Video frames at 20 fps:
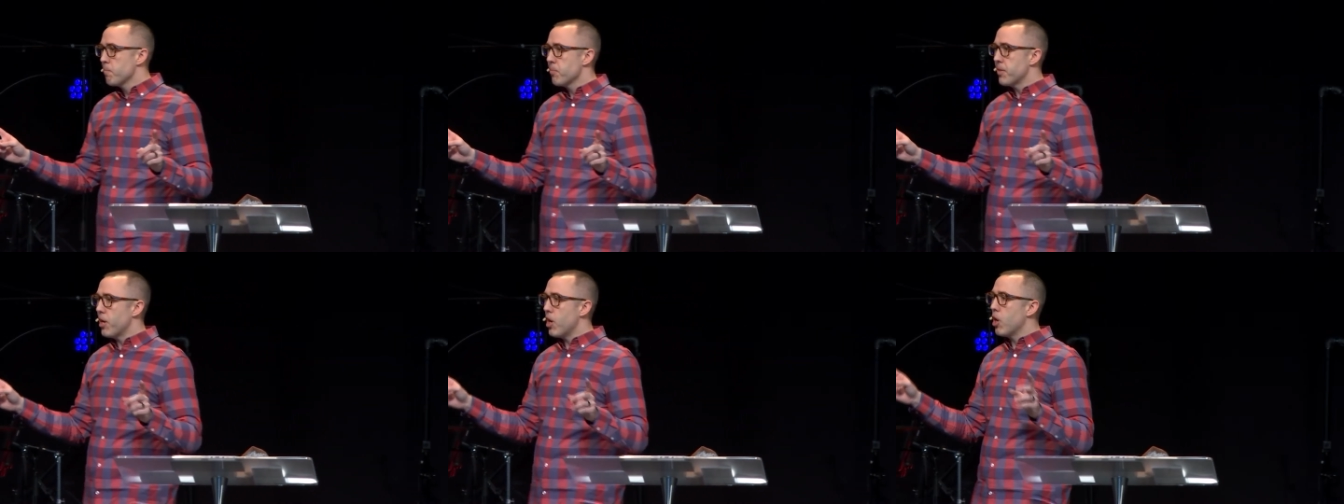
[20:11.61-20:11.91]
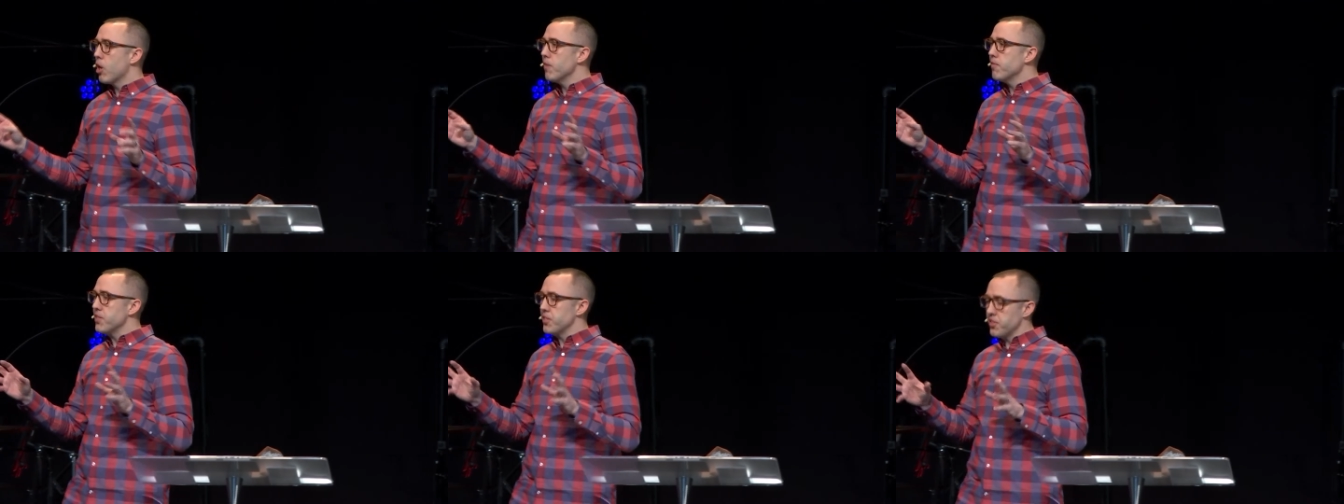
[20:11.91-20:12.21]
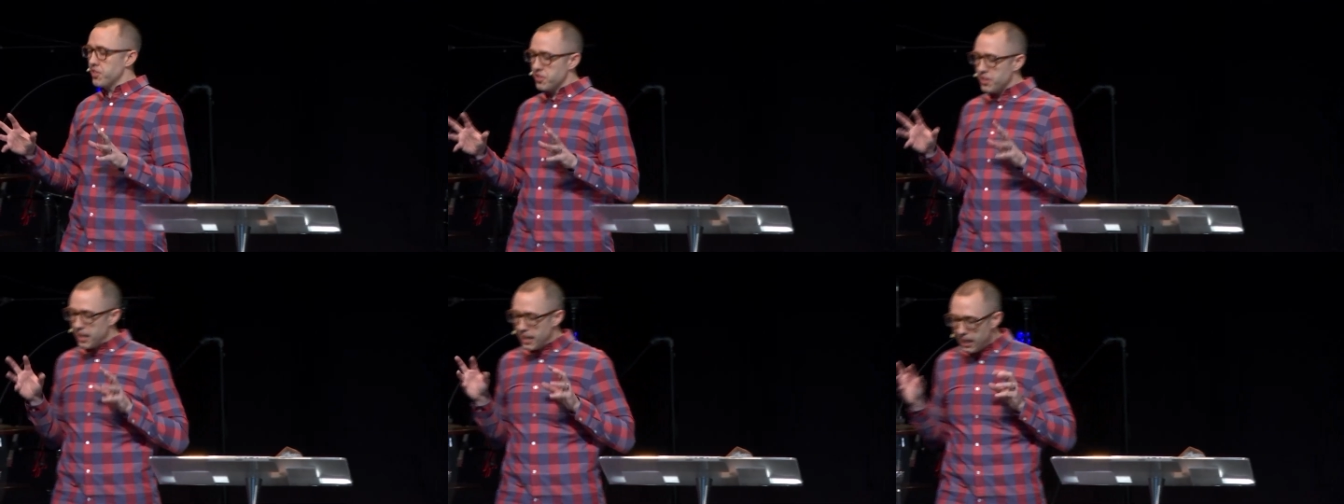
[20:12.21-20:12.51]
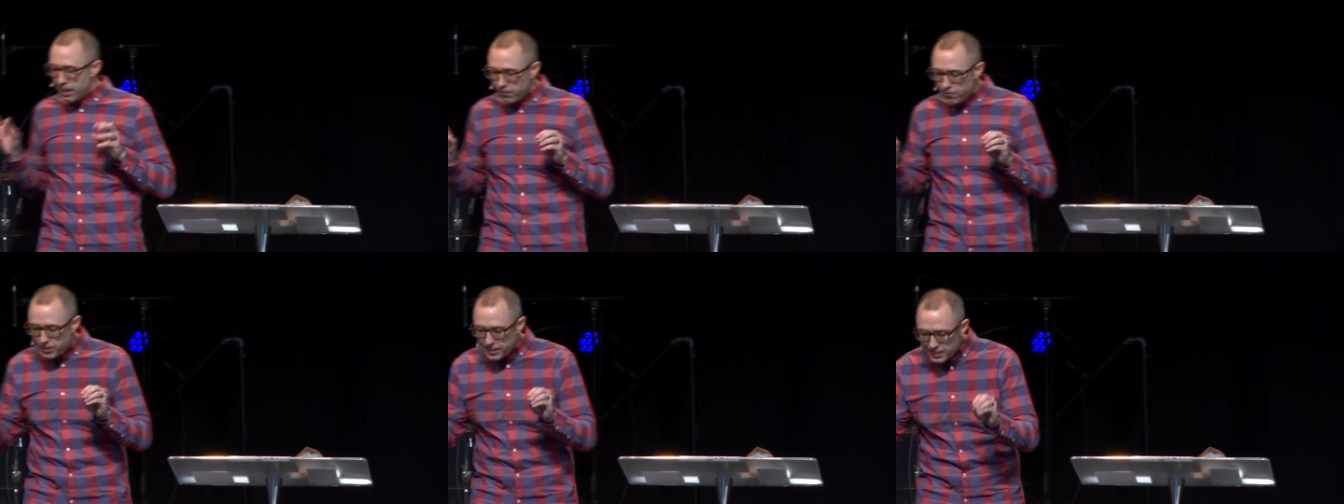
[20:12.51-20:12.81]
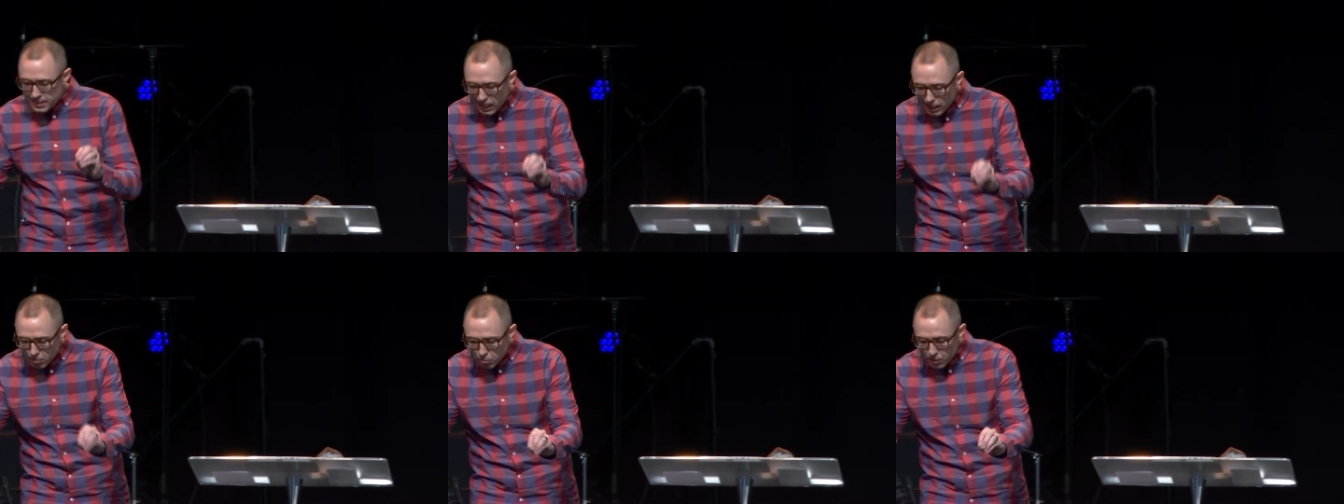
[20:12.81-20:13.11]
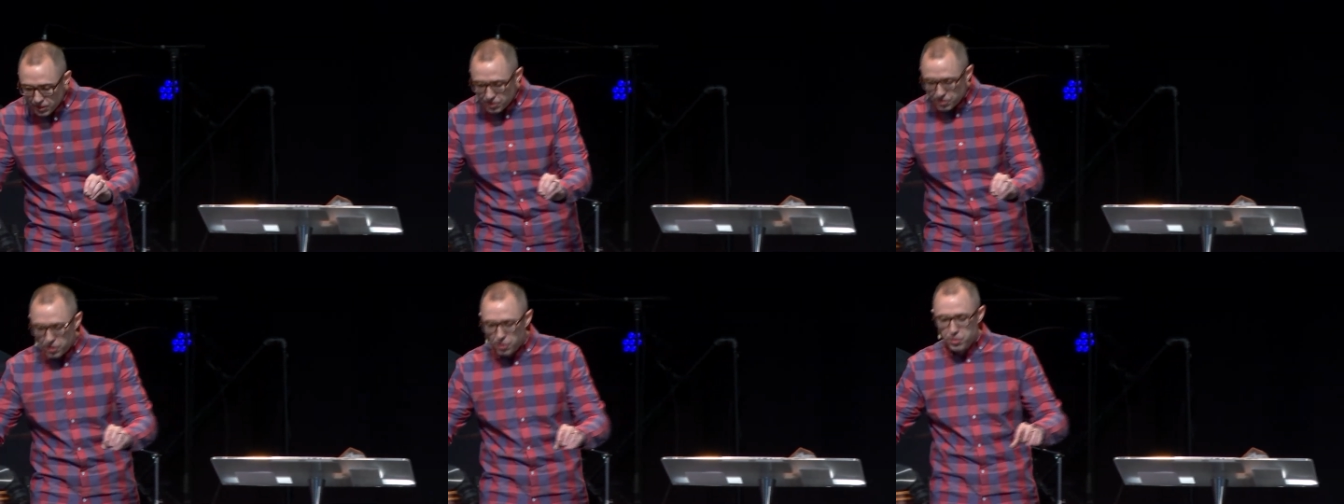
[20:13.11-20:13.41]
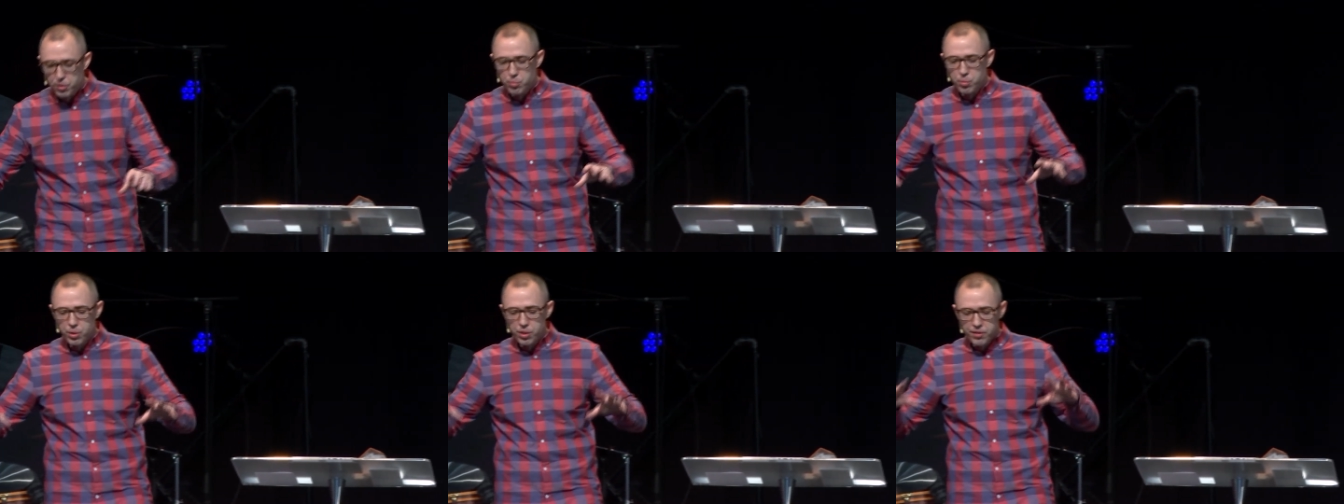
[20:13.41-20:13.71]
The harvest is that every time we sow
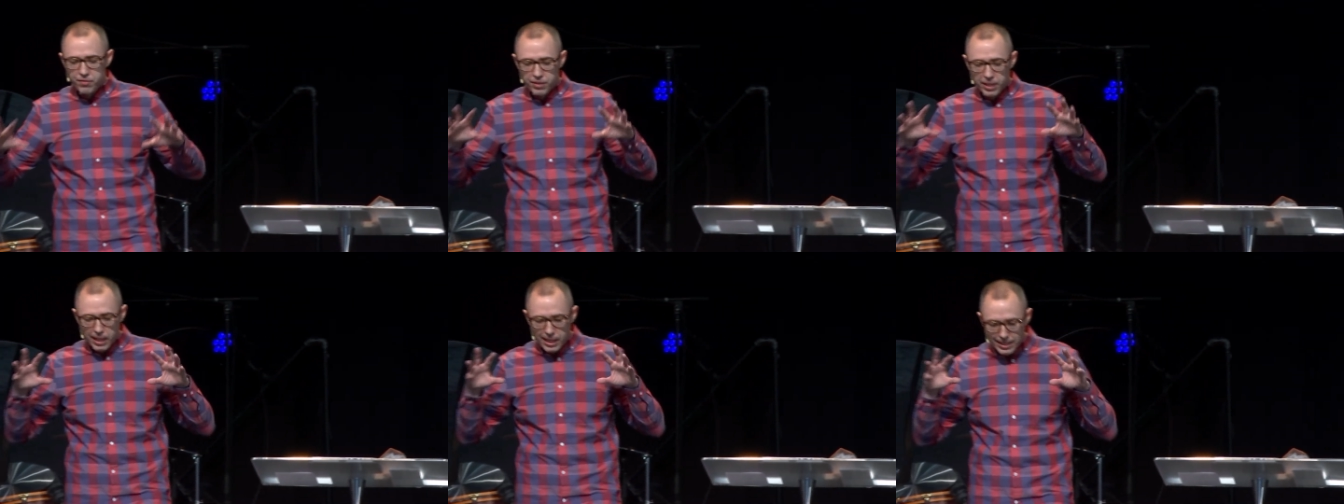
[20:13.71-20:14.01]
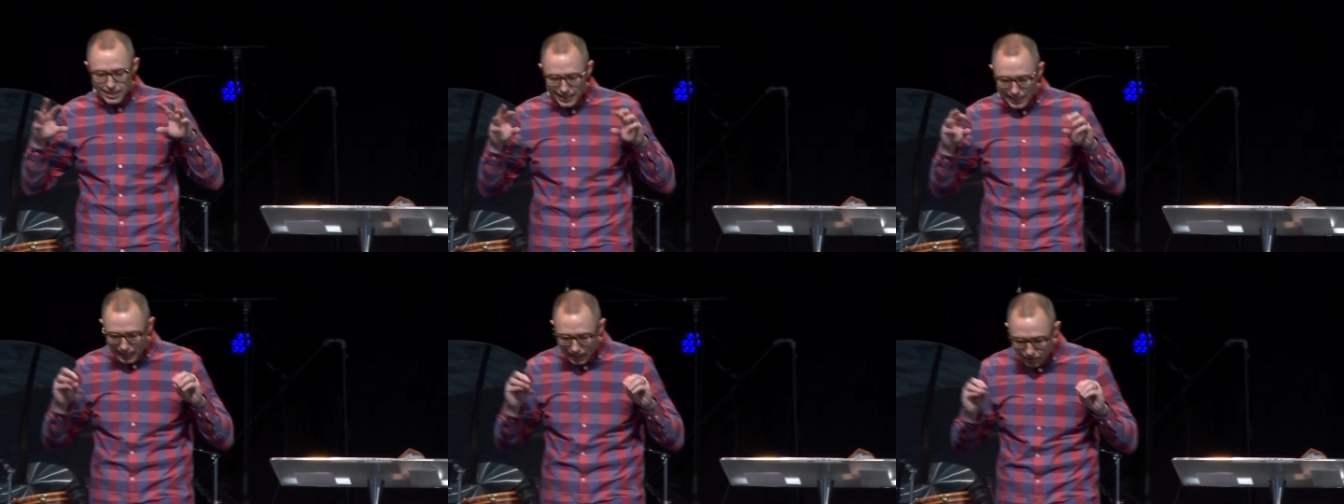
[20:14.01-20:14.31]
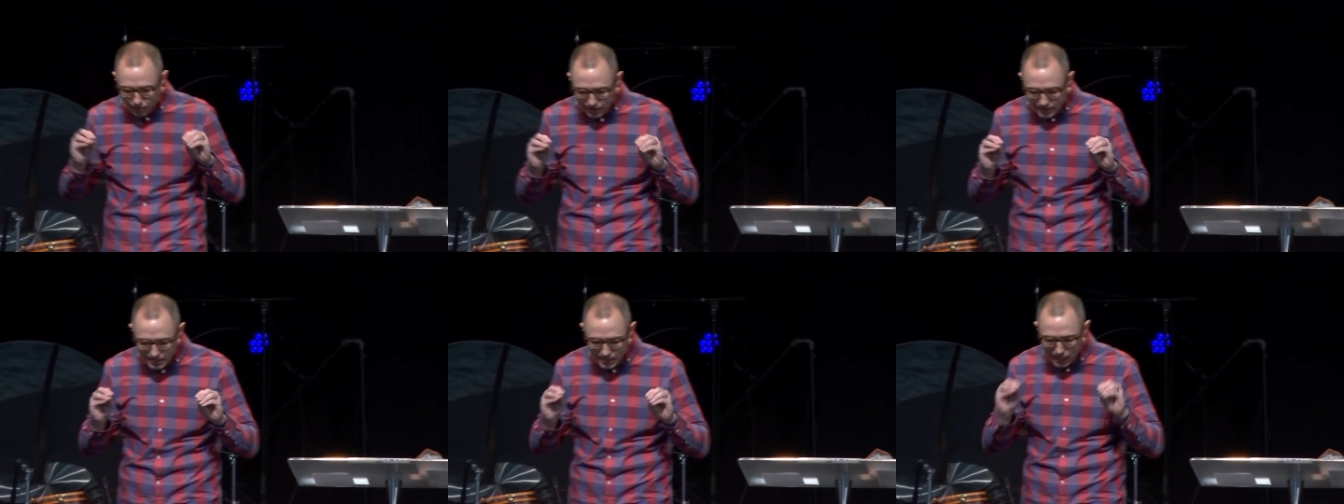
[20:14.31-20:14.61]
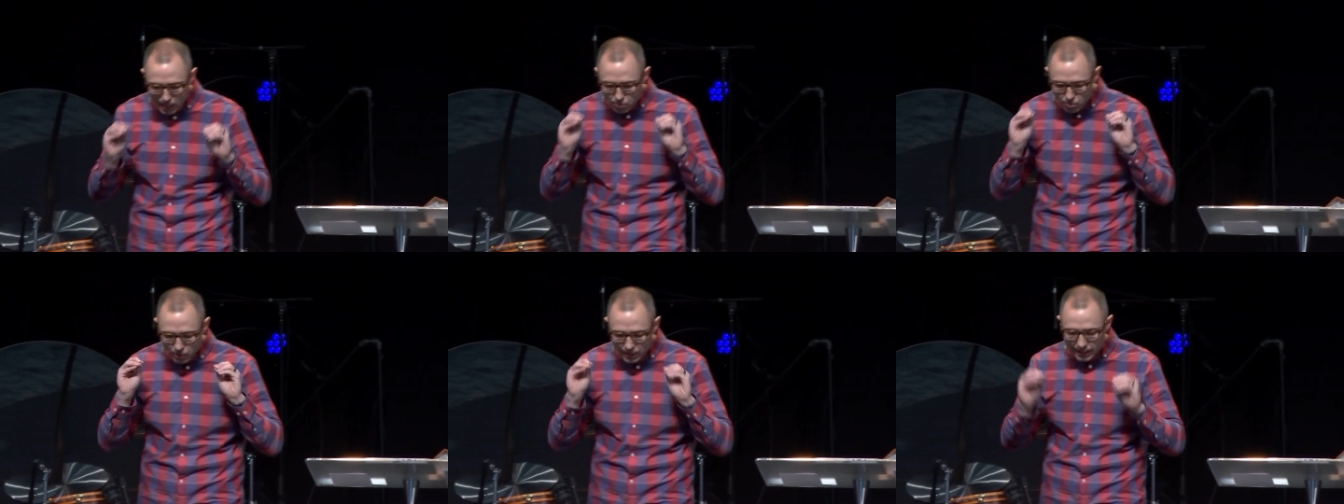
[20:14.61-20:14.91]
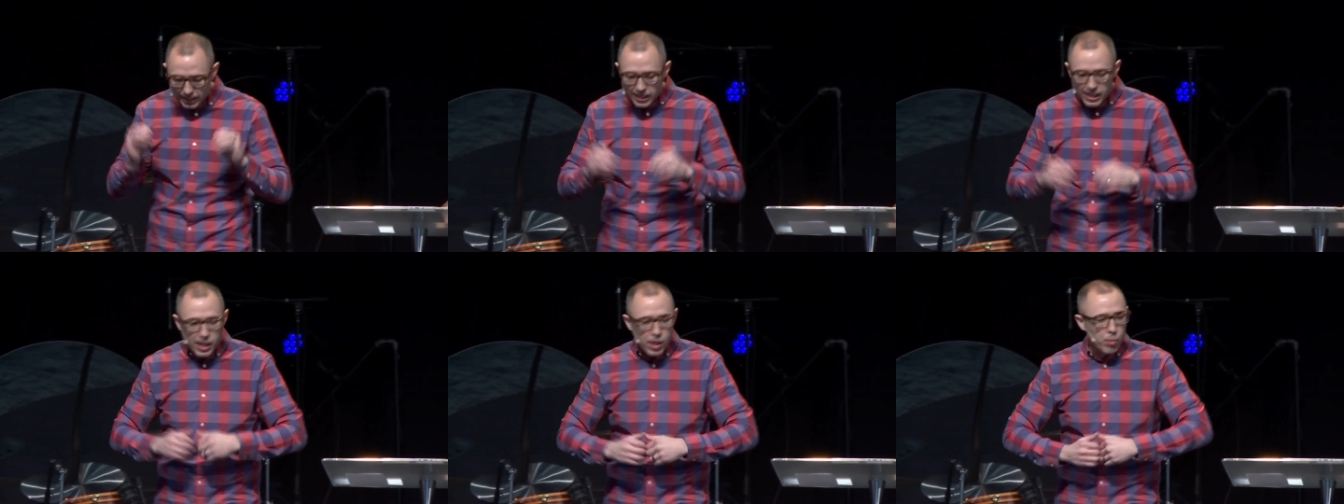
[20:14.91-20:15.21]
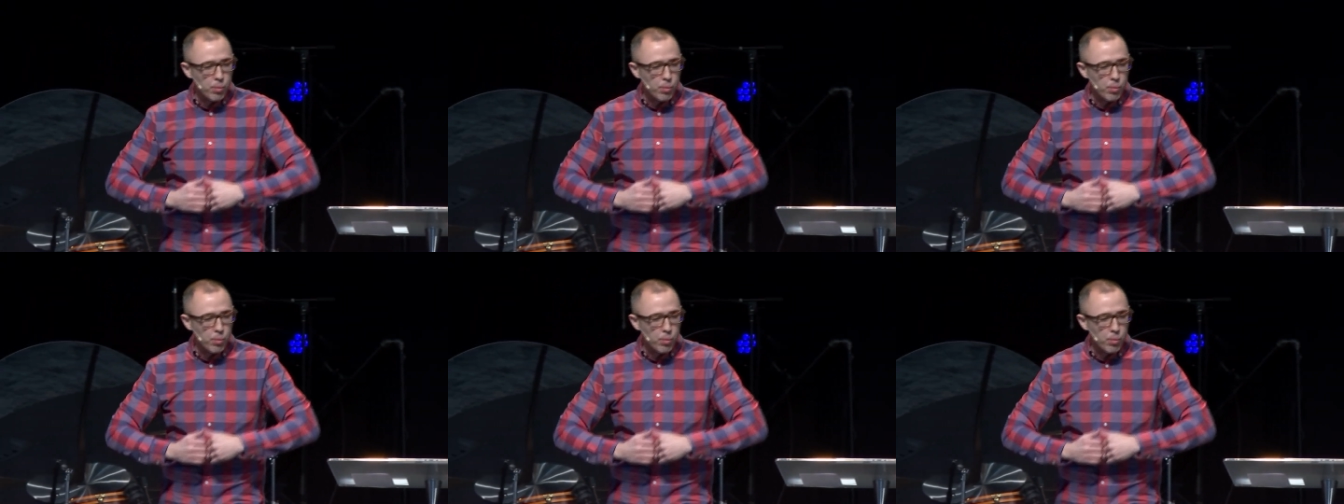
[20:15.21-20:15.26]
the word of God and every time we,